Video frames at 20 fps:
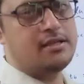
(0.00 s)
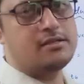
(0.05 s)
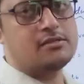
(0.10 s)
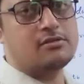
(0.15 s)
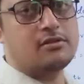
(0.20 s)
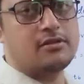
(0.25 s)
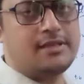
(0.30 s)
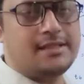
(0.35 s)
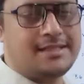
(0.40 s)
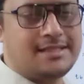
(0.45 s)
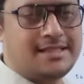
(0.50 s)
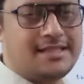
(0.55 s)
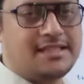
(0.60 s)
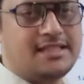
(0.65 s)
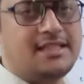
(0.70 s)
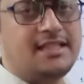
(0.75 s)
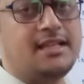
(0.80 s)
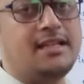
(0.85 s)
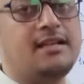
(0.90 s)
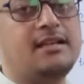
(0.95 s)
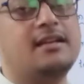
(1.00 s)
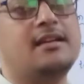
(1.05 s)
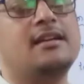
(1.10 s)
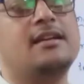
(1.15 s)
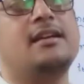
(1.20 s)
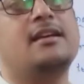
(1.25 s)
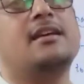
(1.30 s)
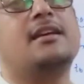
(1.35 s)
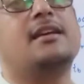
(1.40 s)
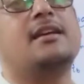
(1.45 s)
So this is the
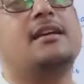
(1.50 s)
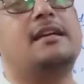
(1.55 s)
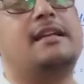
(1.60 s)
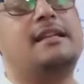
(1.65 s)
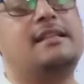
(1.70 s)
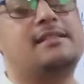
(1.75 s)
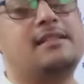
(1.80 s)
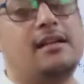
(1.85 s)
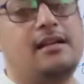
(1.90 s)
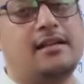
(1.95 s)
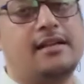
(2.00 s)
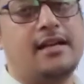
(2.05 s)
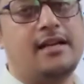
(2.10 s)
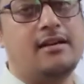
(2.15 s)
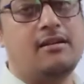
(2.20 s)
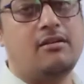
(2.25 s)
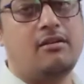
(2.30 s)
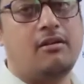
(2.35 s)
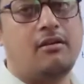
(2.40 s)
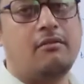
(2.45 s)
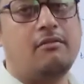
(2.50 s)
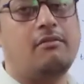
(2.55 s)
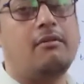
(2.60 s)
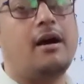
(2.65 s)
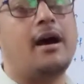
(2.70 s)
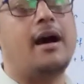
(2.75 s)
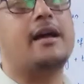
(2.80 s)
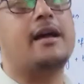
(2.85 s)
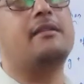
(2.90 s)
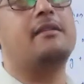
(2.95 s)
resultant of
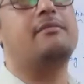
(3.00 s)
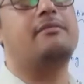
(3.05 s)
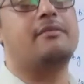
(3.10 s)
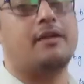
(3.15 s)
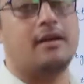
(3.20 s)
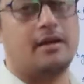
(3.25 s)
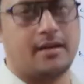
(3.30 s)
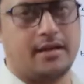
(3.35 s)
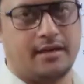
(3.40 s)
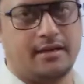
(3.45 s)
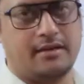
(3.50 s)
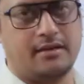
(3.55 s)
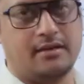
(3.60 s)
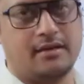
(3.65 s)
RF current.